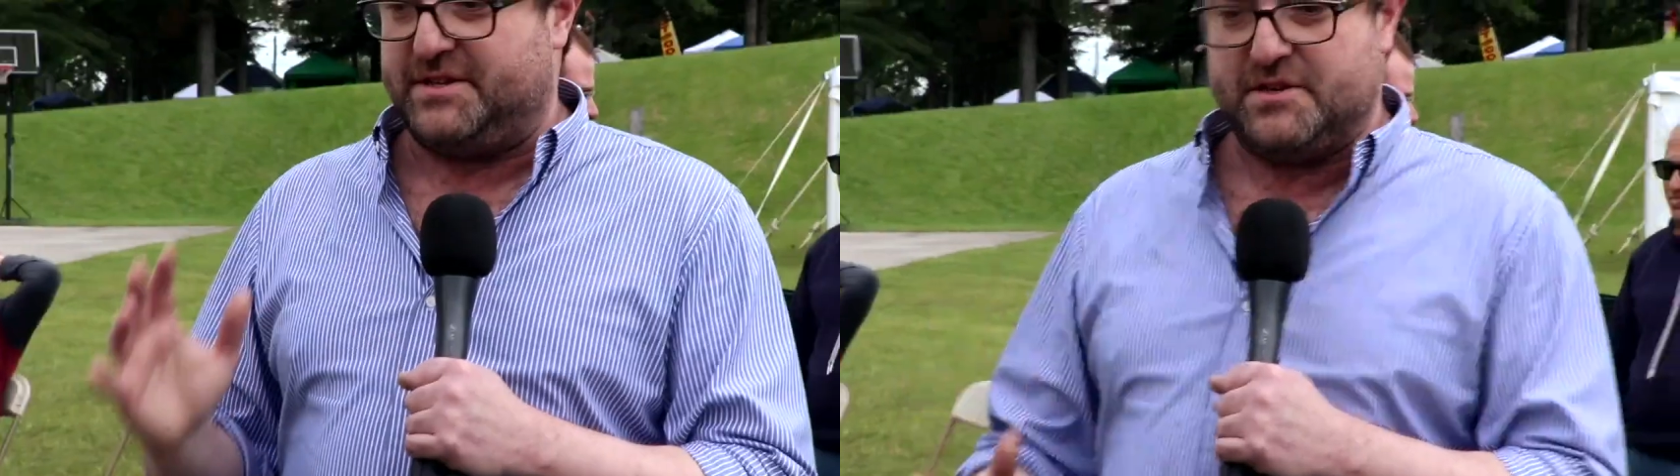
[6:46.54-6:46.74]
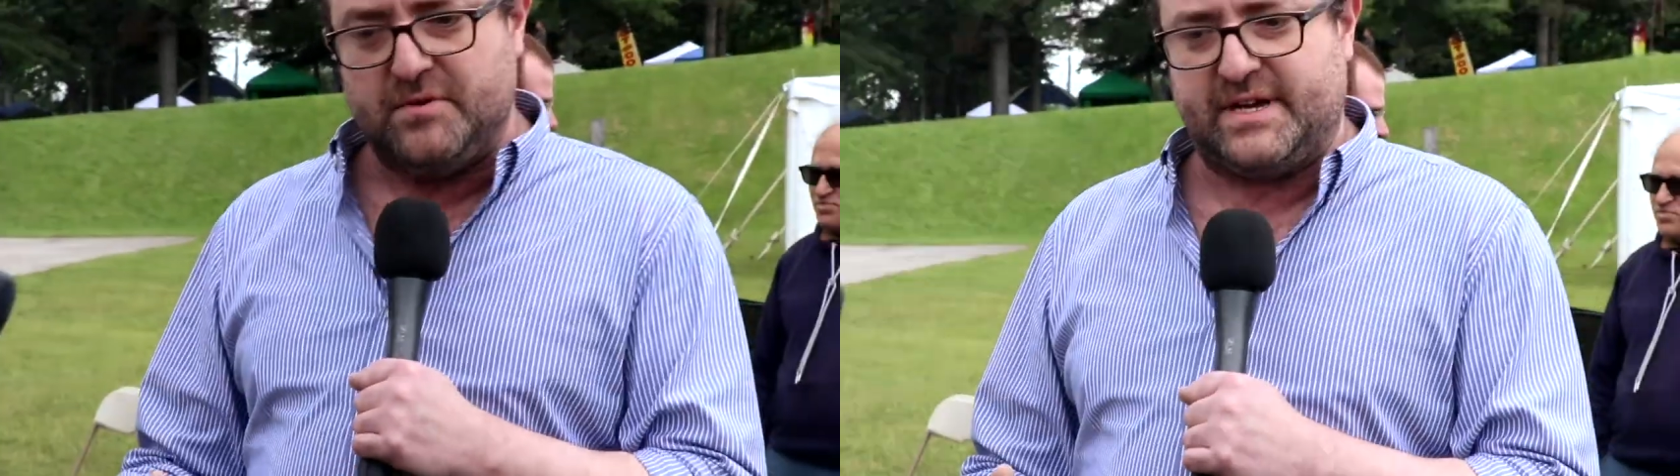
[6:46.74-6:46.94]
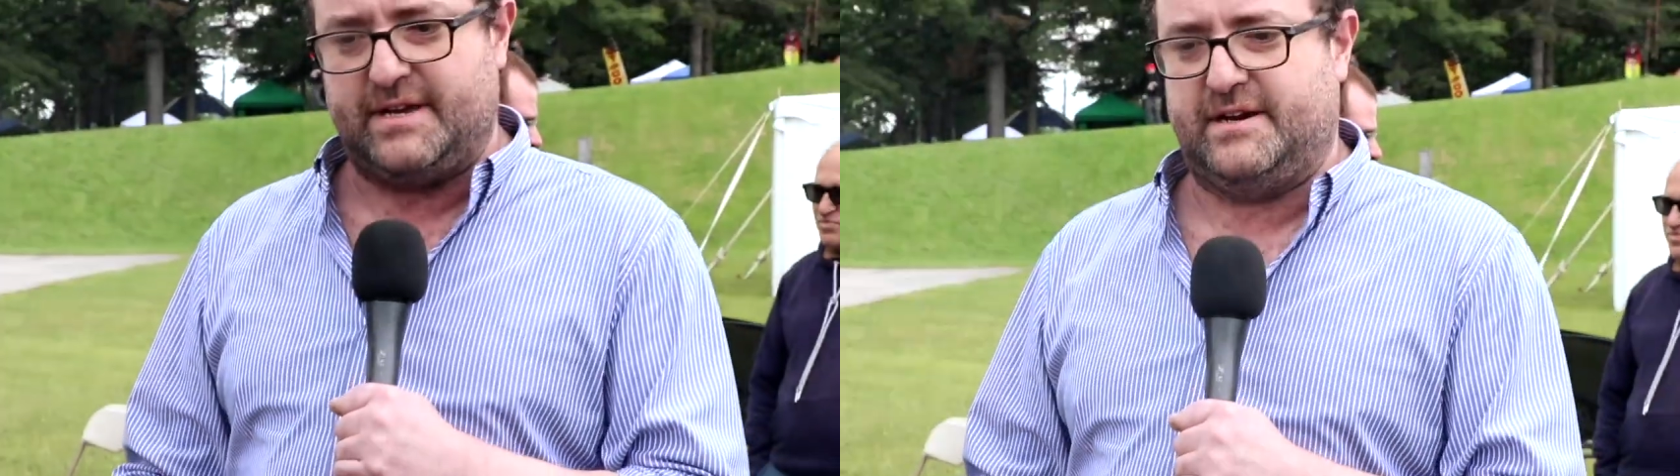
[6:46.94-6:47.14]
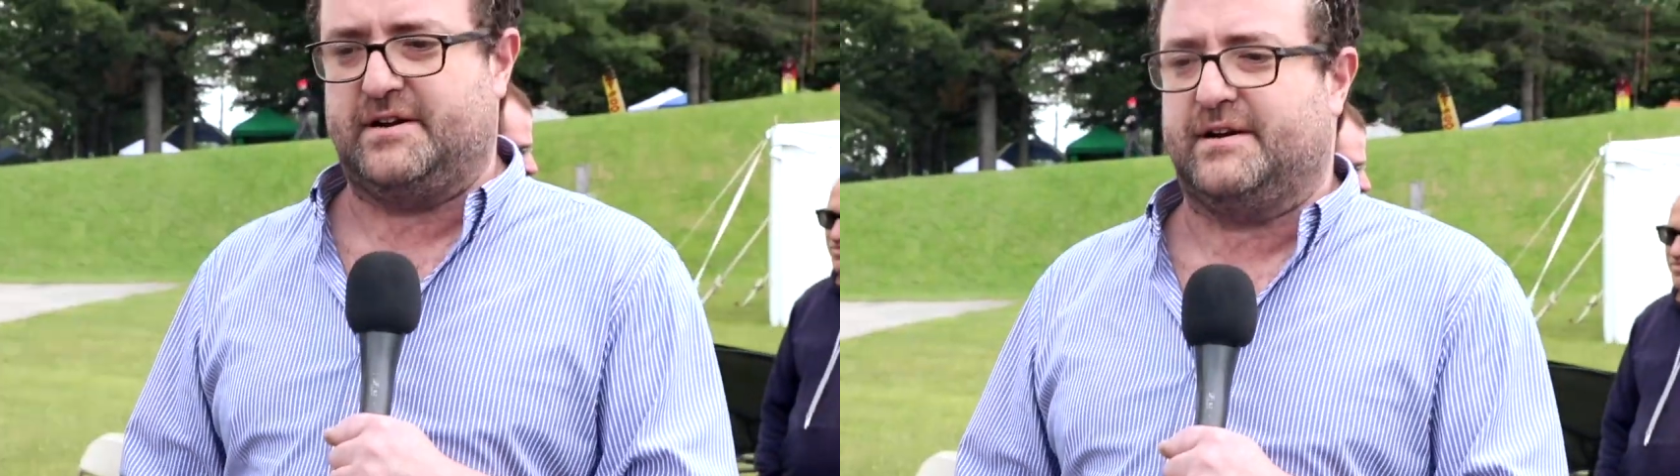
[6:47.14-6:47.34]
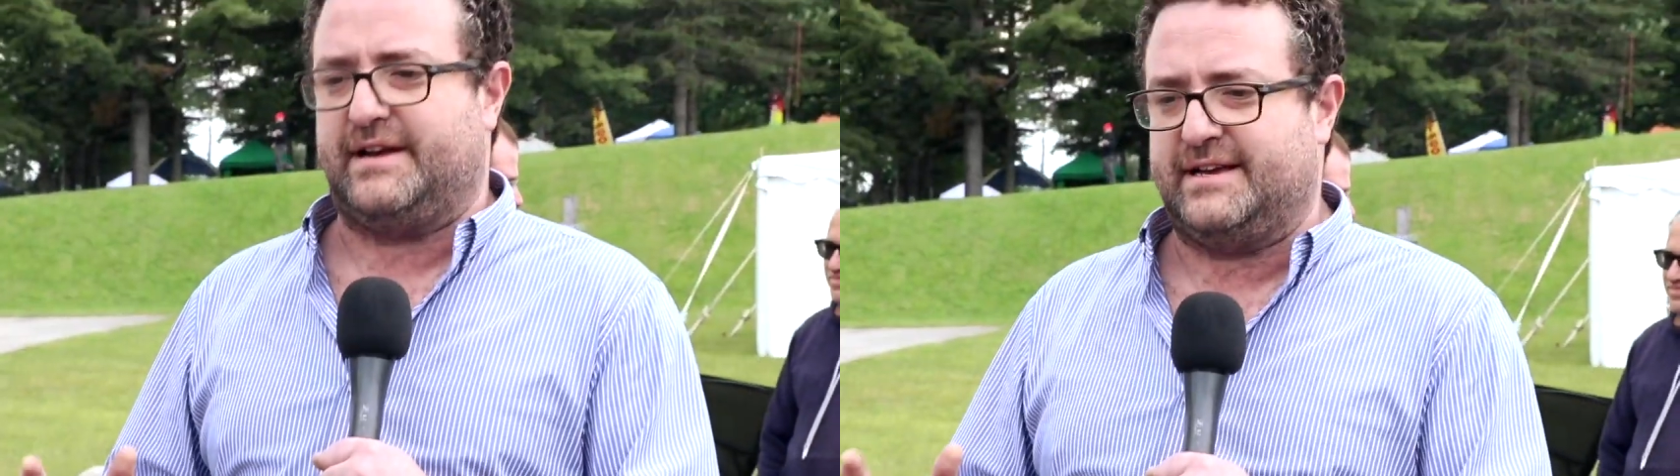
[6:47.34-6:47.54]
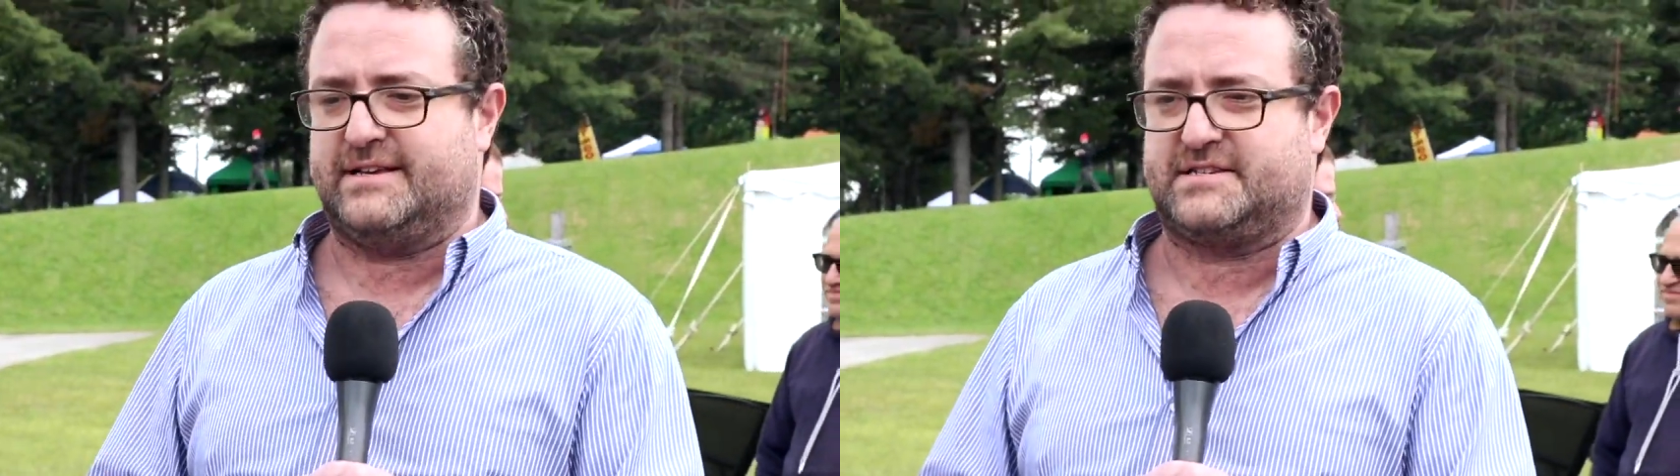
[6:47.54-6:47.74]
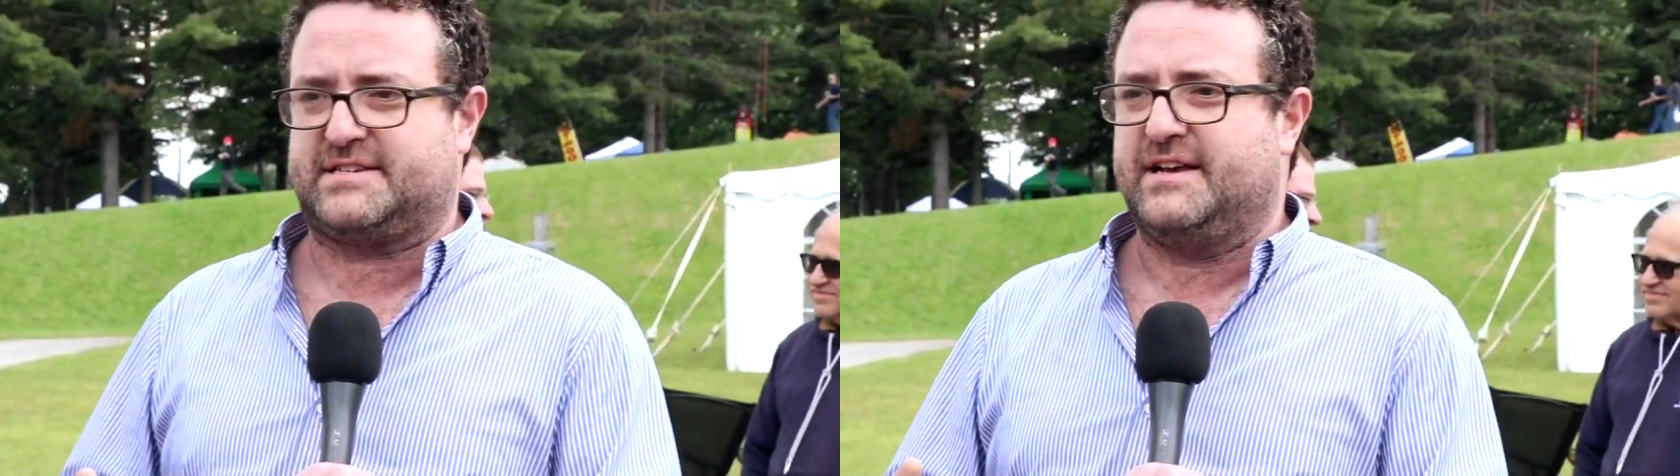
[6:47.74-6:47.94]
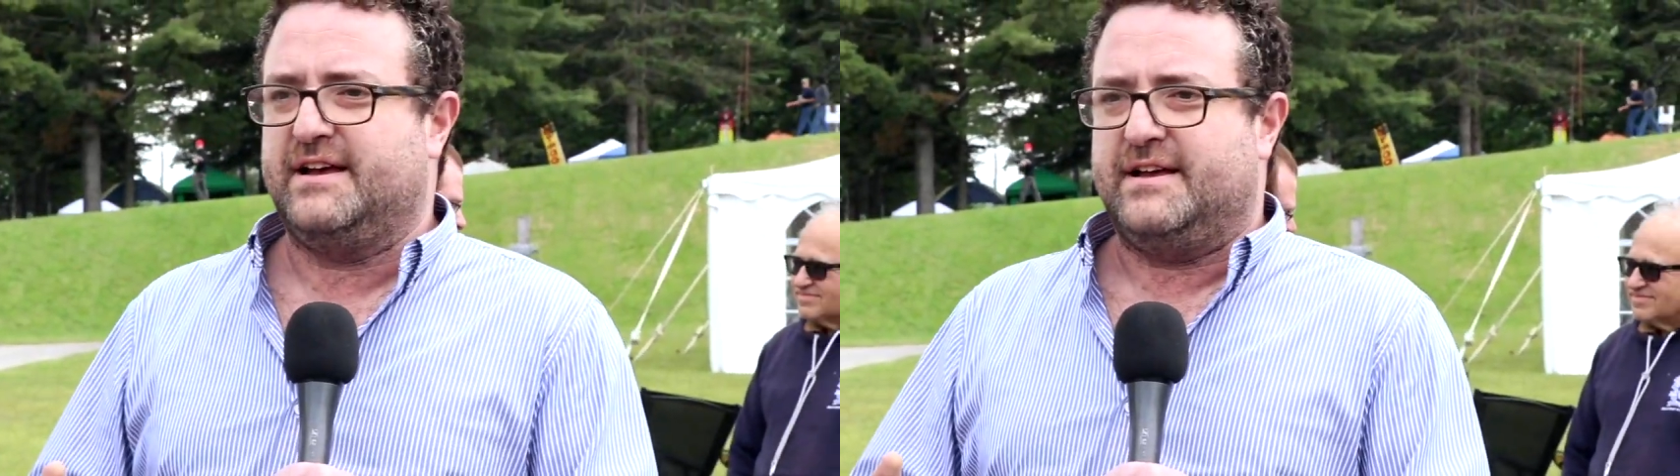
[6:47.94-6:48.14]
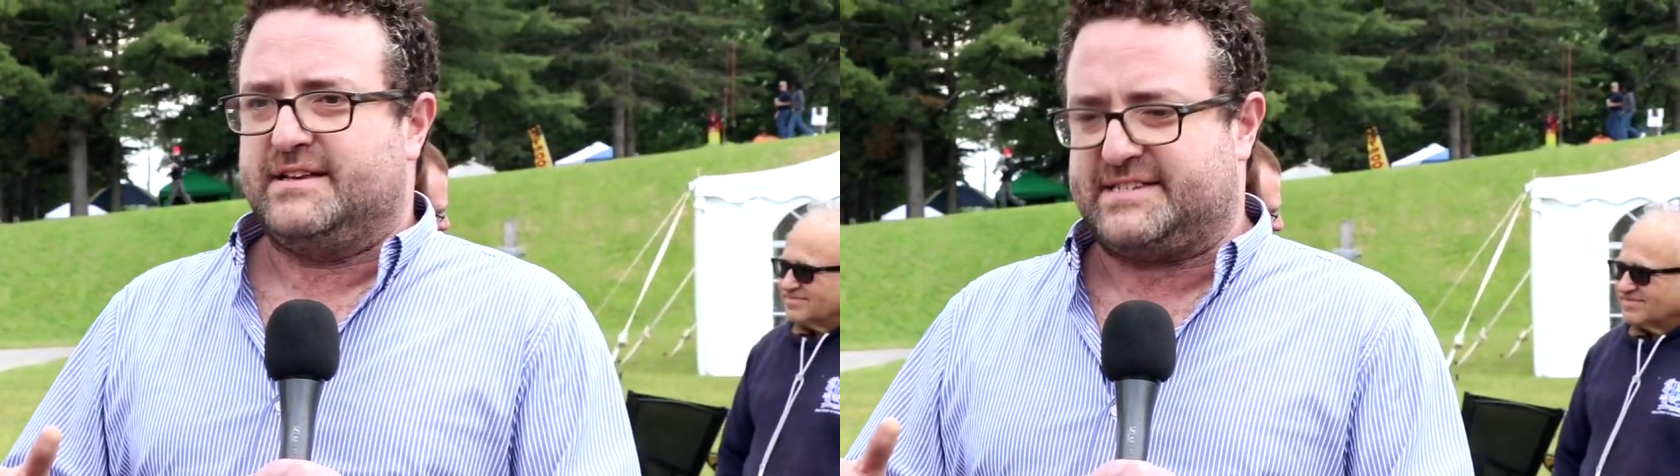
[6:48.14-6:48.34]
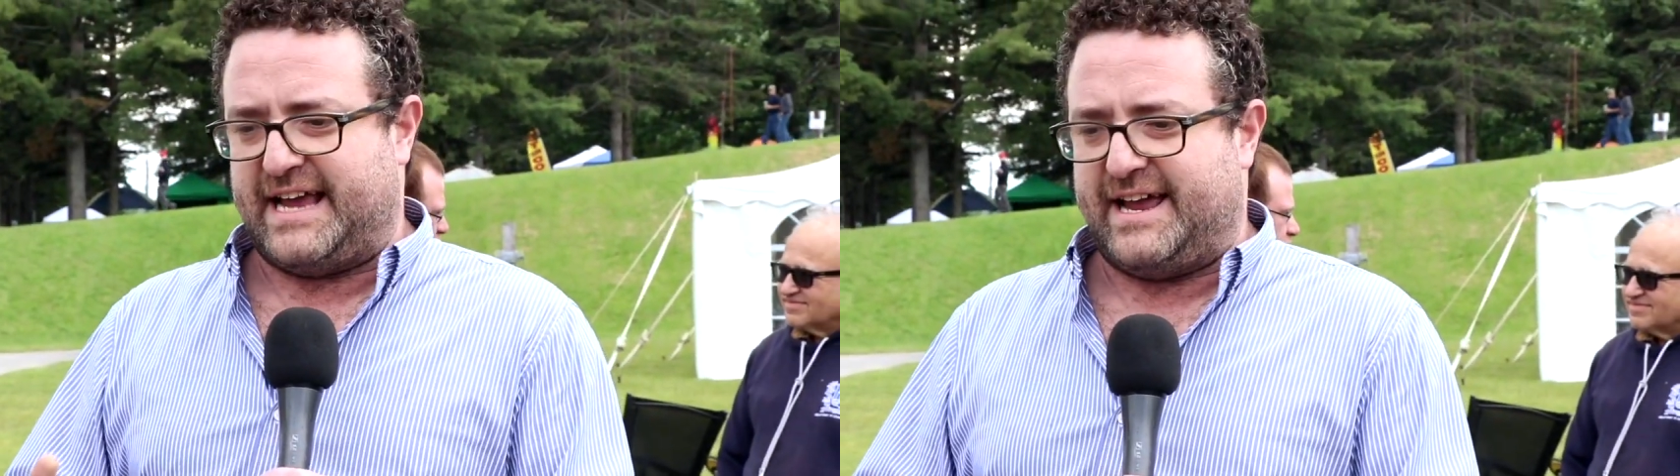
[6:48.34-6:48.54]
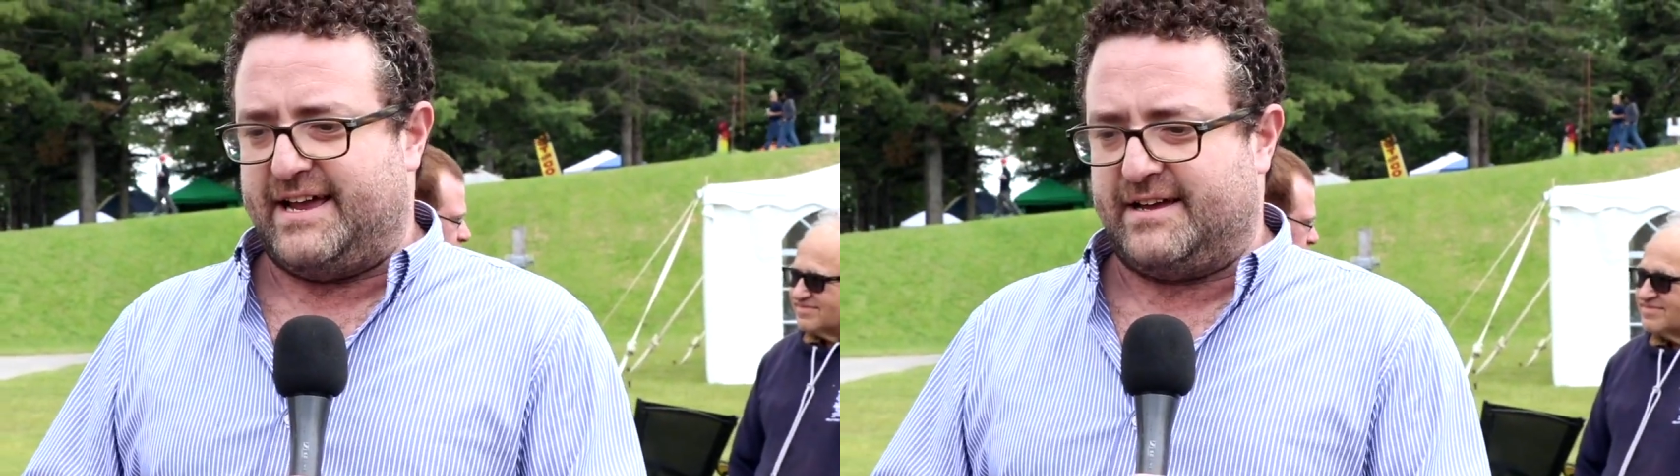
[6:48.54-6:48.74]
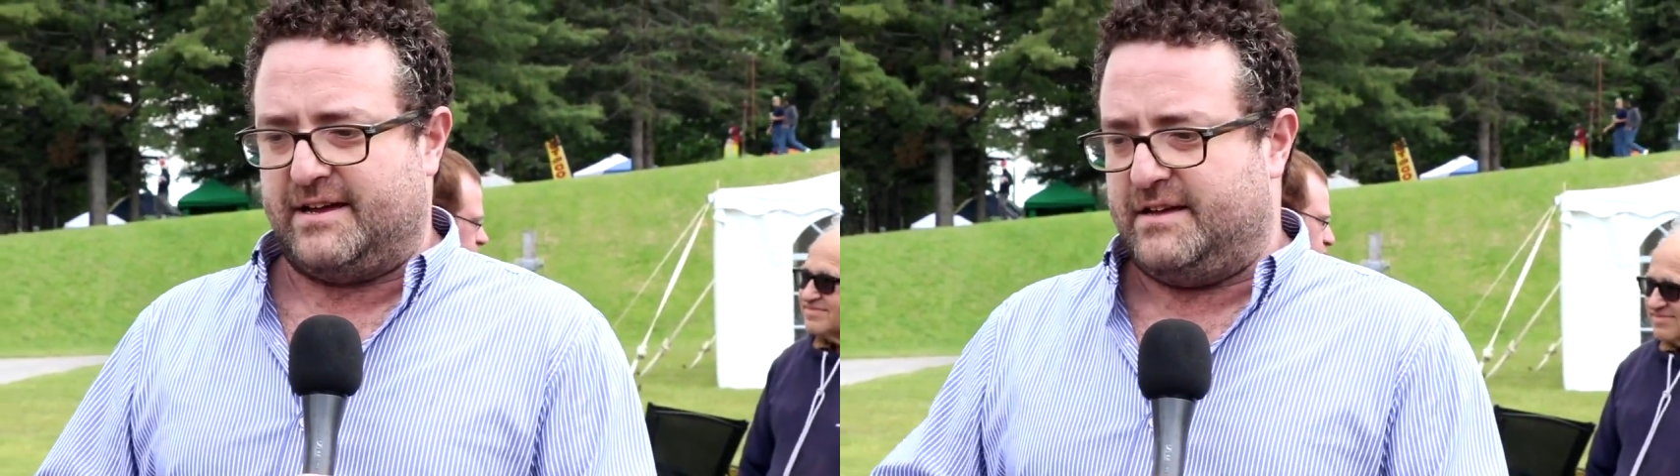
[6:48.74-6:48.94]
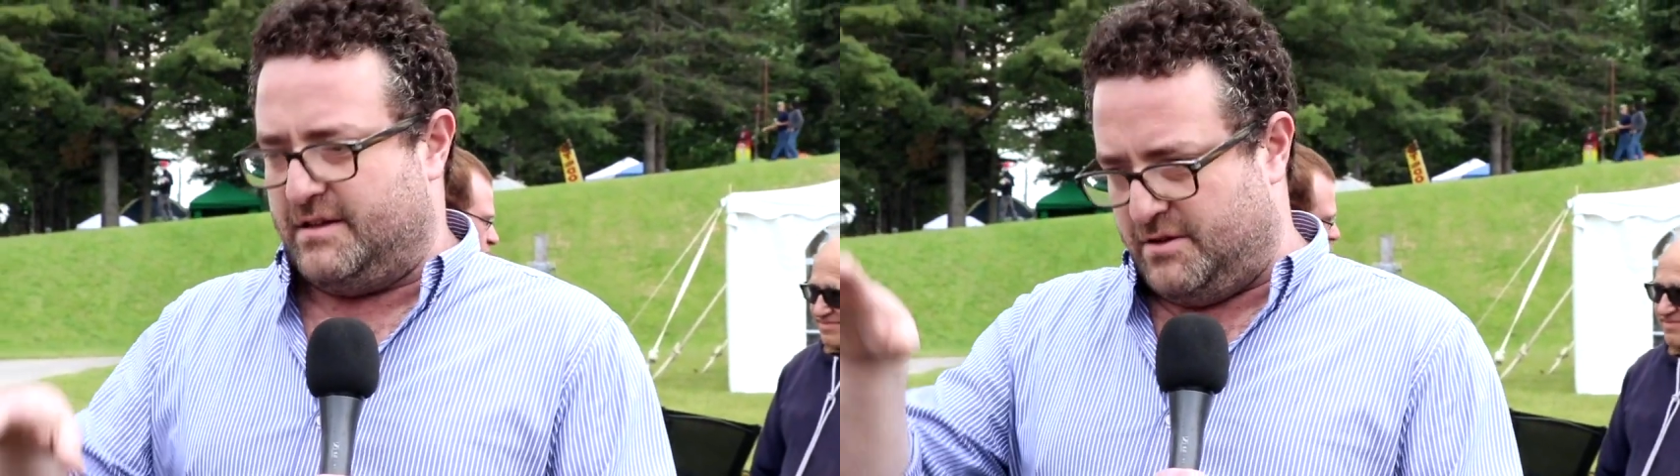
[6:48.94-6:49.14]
doing here is saying,